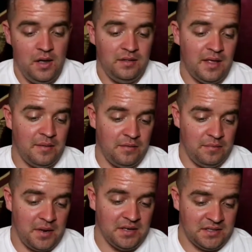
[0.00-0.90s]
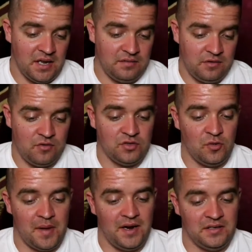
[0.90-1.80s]
that being said,
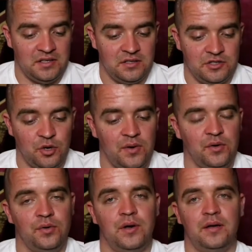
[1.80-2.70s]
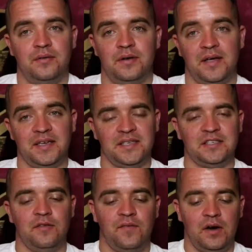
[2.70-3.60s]
Crystal Palace 2-0 against
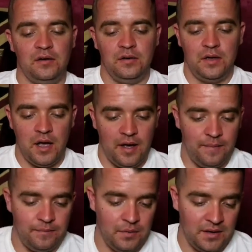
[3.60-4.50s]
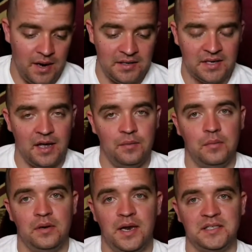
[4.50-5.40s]
Aston Villa. Next
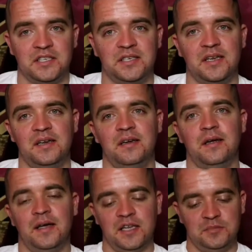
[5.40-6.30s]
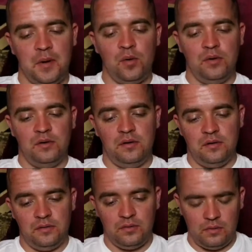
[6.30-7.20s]
game, Leicester City against Bolton,
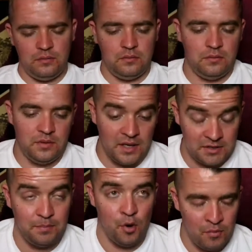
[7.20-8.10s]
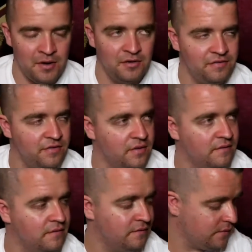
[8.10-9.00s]
against Bournemouth.
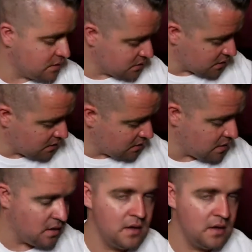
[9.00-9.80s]
Fuck's sake.